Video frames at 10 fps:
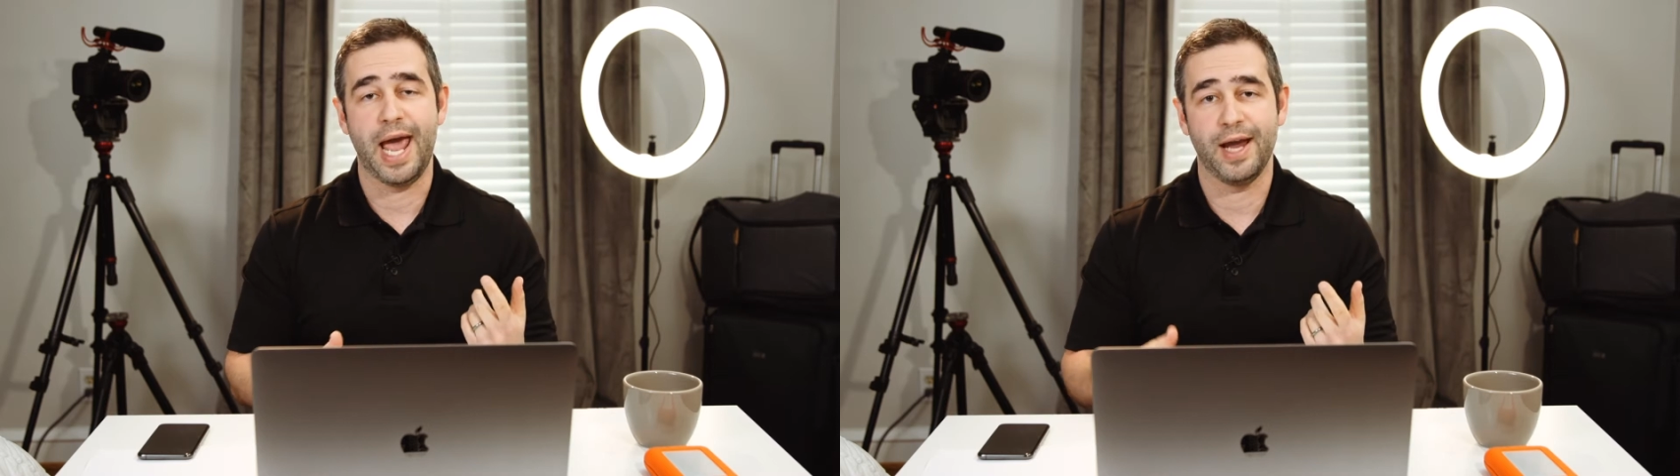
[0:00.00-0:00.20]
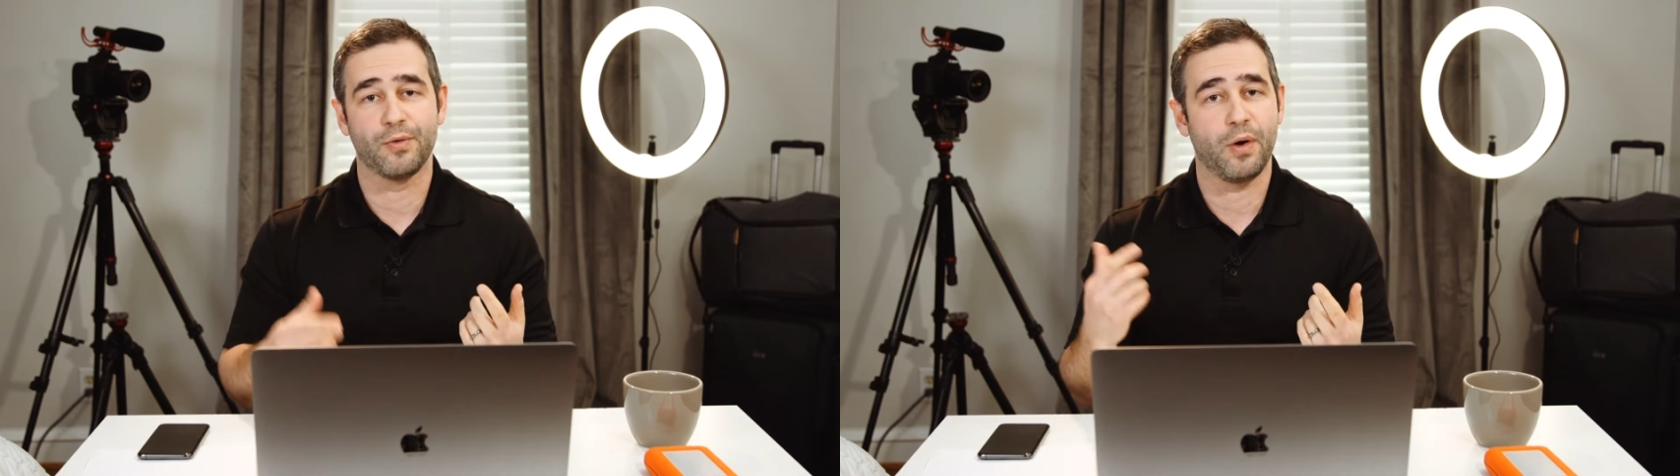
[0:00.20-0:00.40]

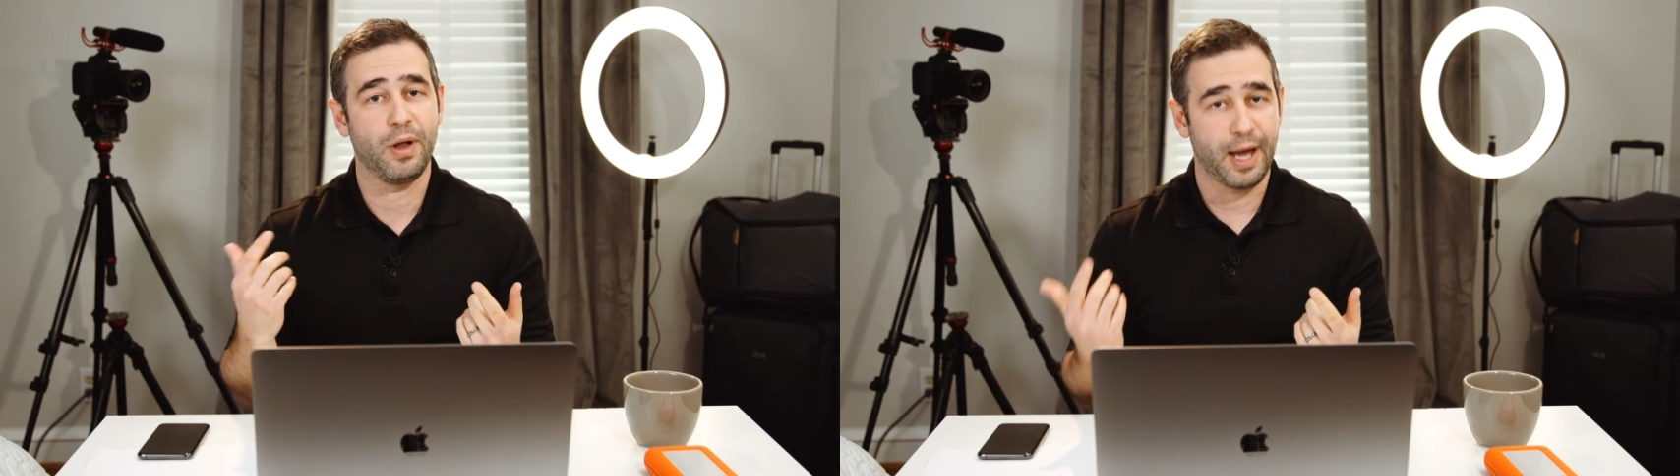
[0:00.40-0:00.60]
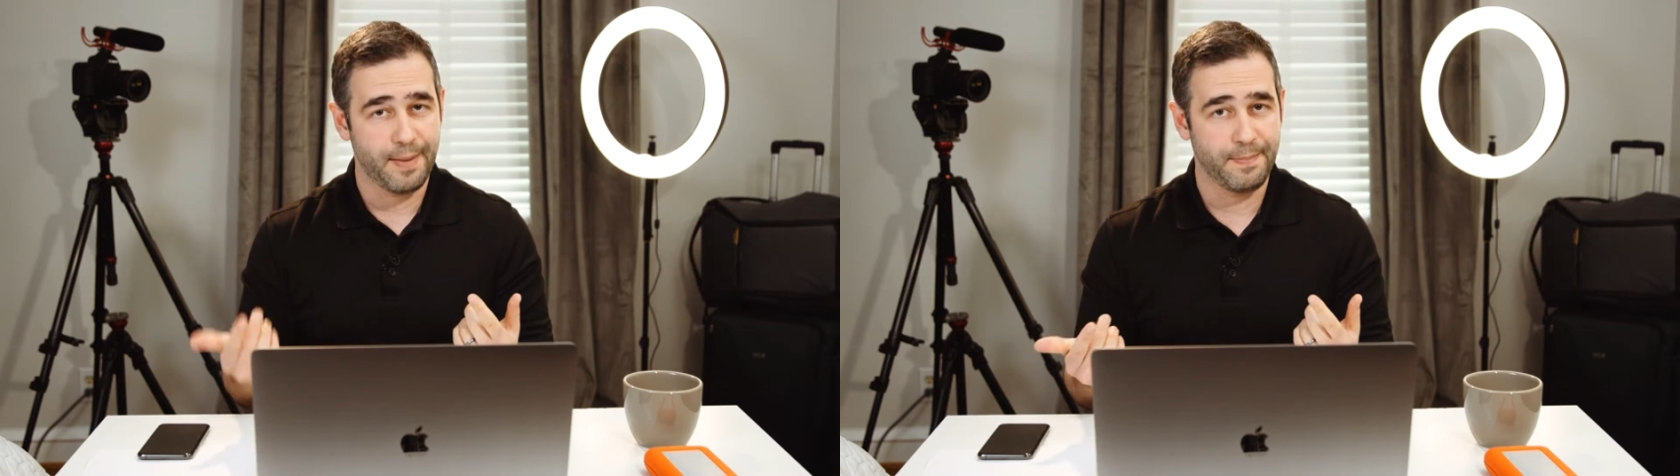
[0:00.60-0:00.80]

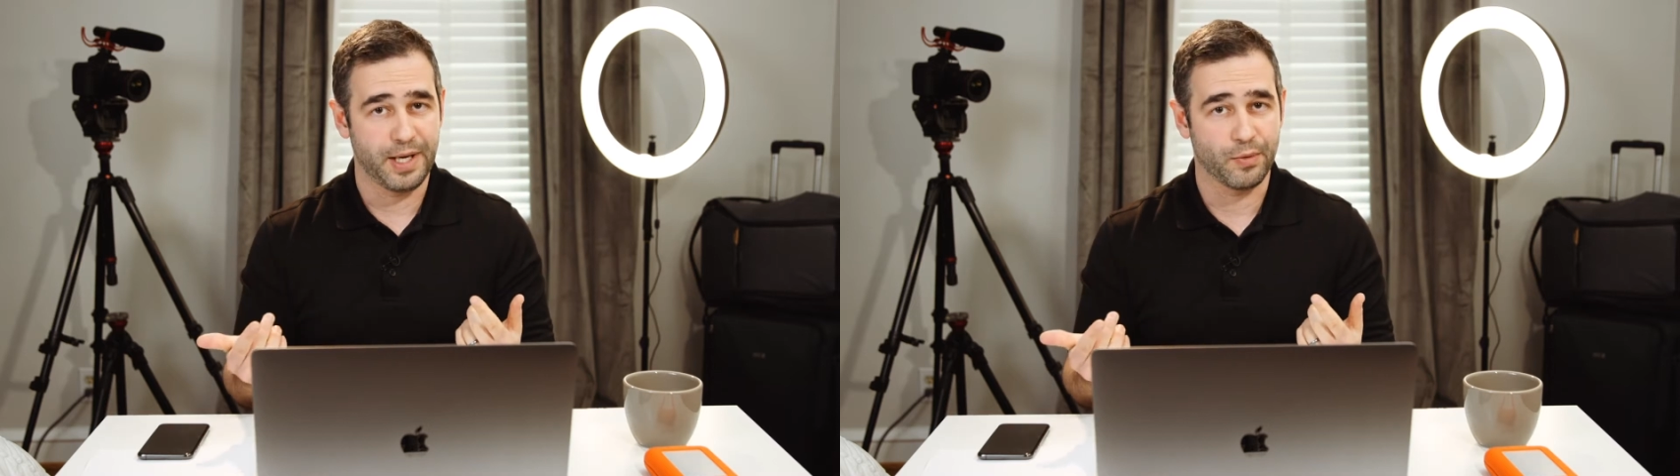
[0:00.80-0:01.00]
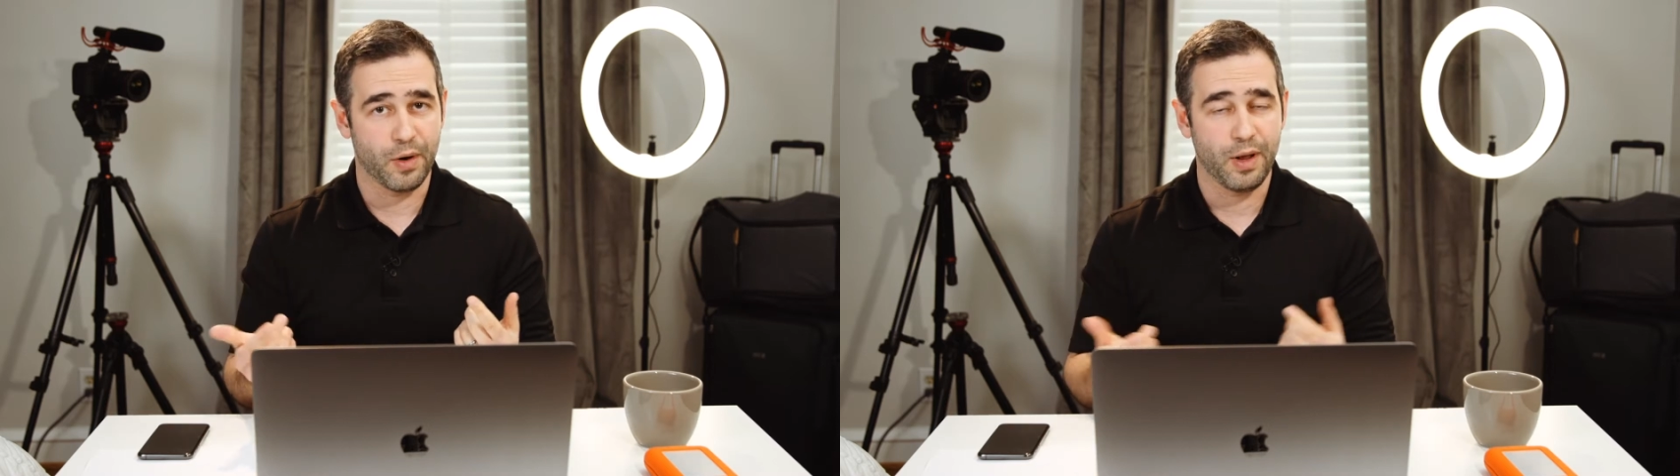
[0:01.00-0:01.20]
A-roll and
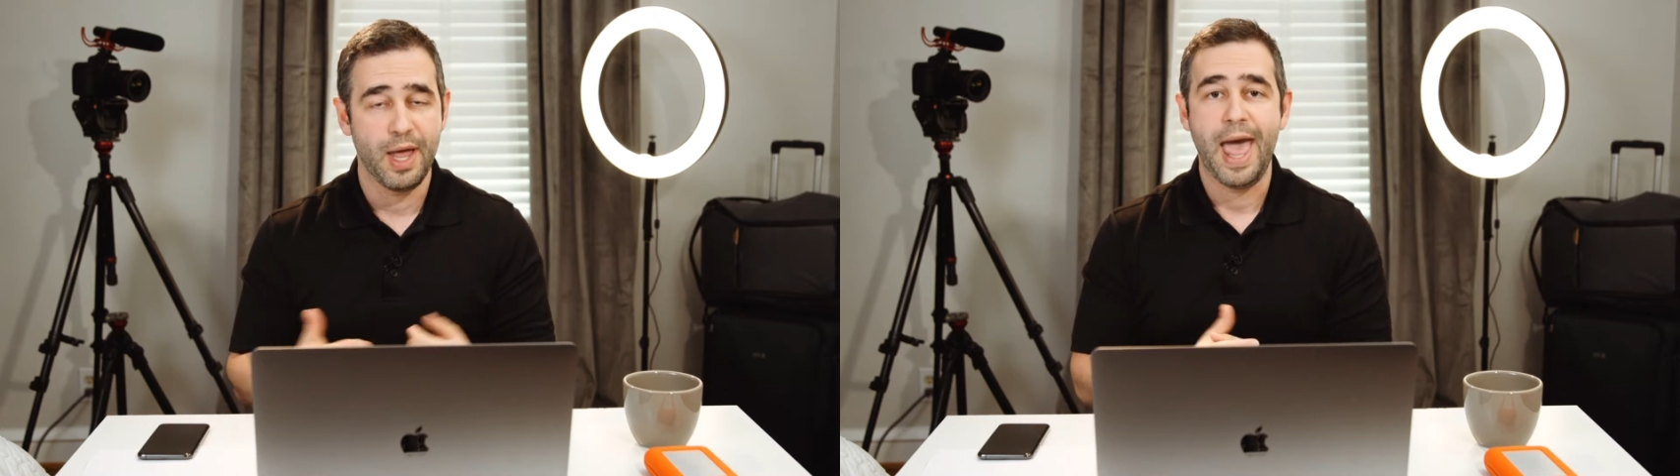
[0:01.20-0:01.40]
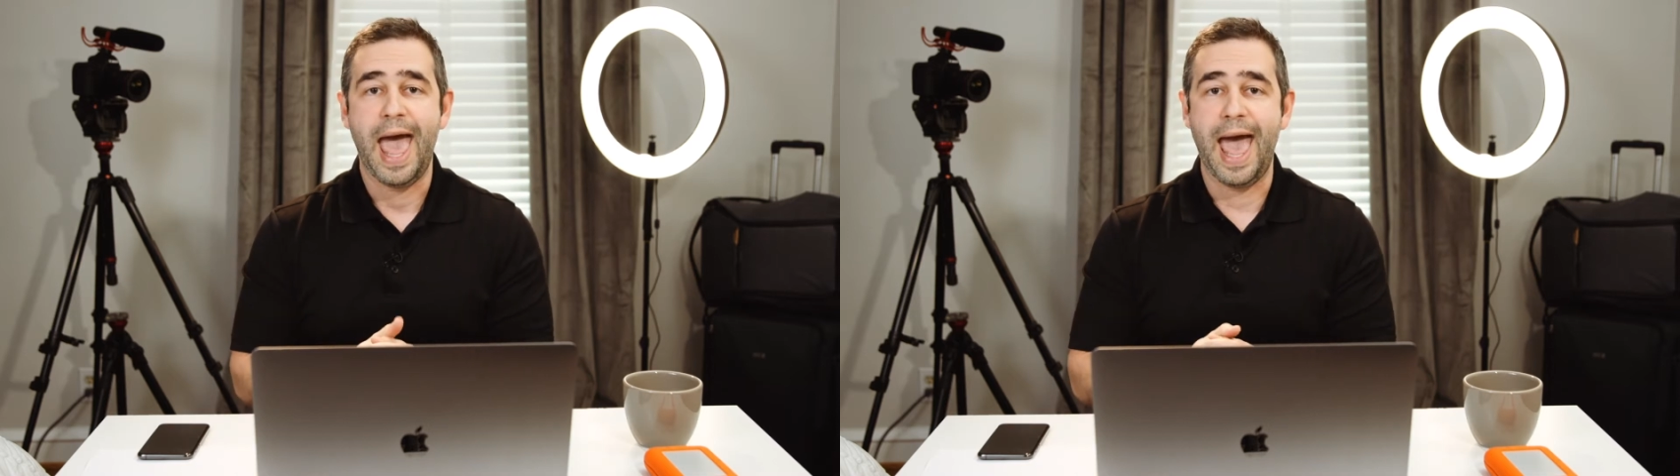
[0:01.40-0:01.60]
B-roll
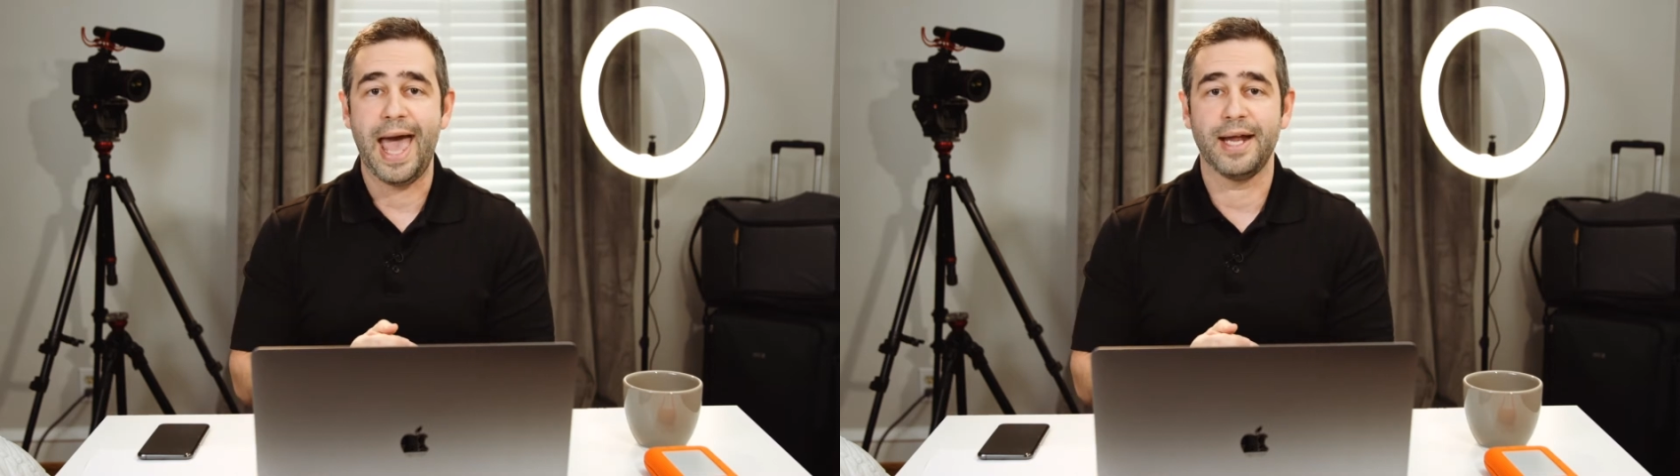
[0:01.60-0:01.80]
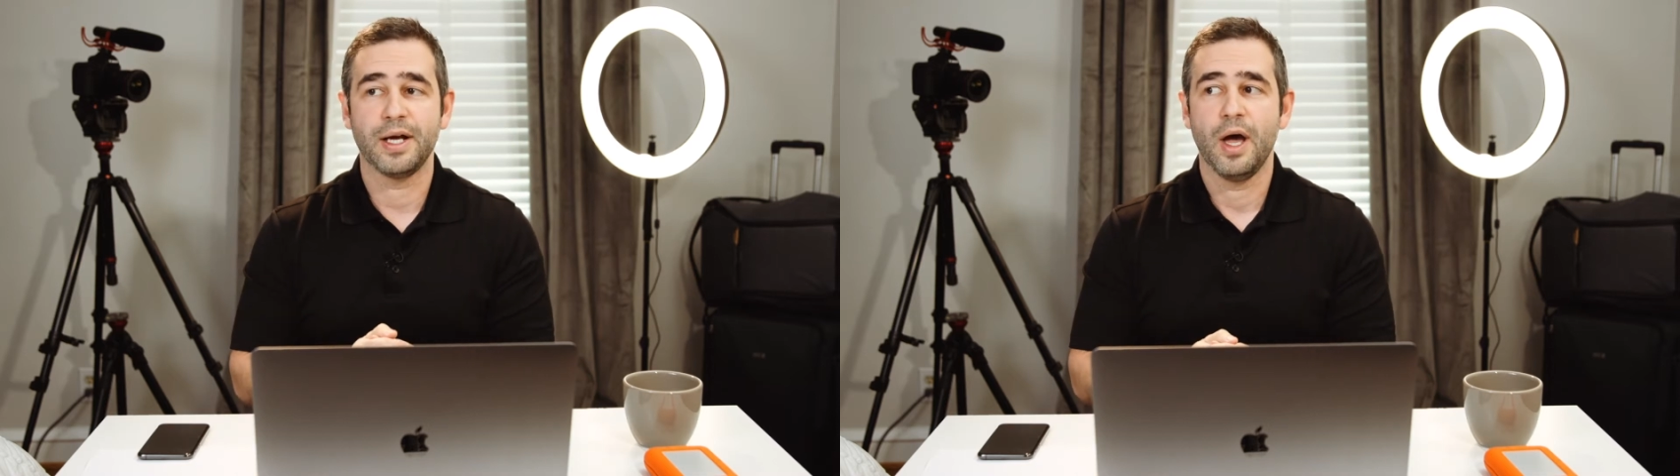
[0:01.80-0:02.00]
and